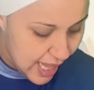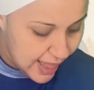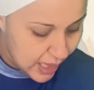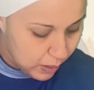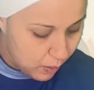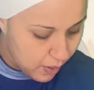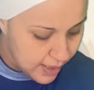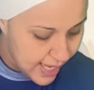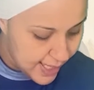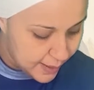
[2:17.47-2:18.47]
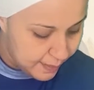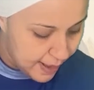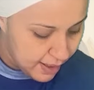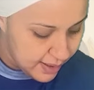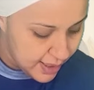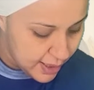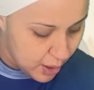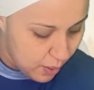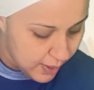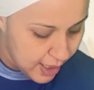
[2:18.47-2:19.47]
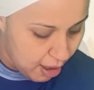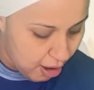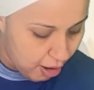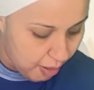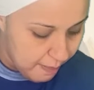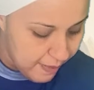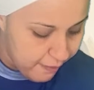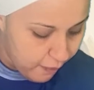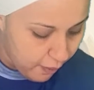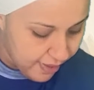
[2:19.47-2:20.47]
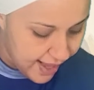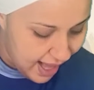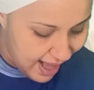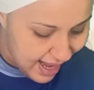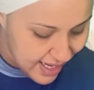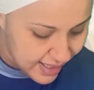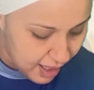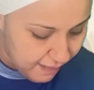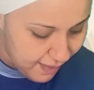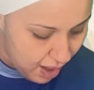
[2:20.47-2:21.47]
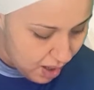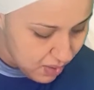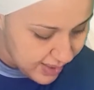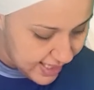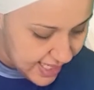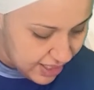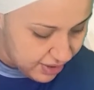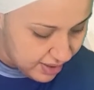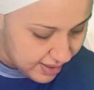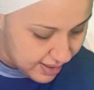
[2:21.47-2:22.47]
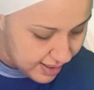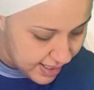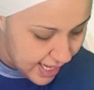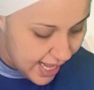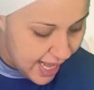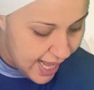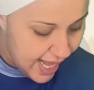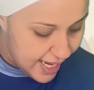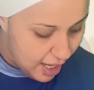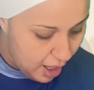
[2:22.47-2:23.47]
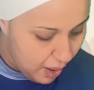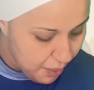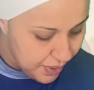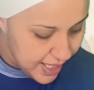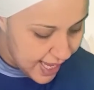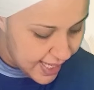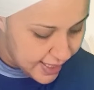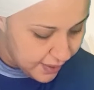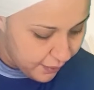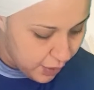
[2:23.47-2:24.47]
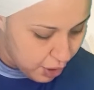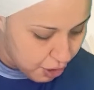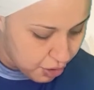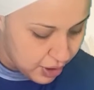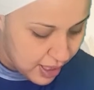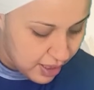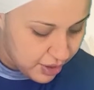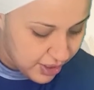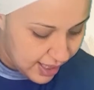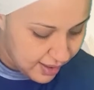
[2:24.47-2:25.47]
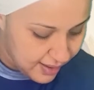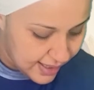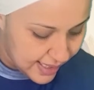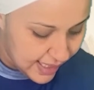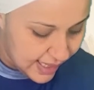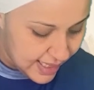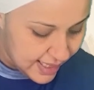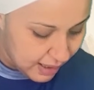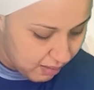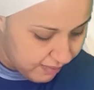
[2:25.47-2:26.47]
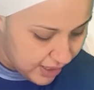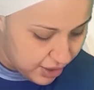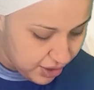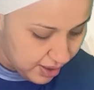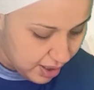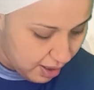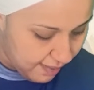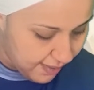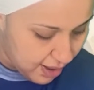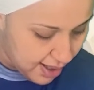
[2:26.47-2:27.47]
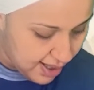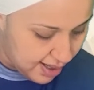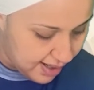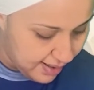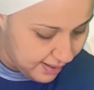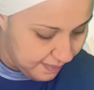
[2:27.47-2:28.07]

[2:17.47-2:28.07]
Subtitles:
The Lord has bared his holy arm before the eyes of all the nations, and all the ends of the earth shall see the salvation of our God.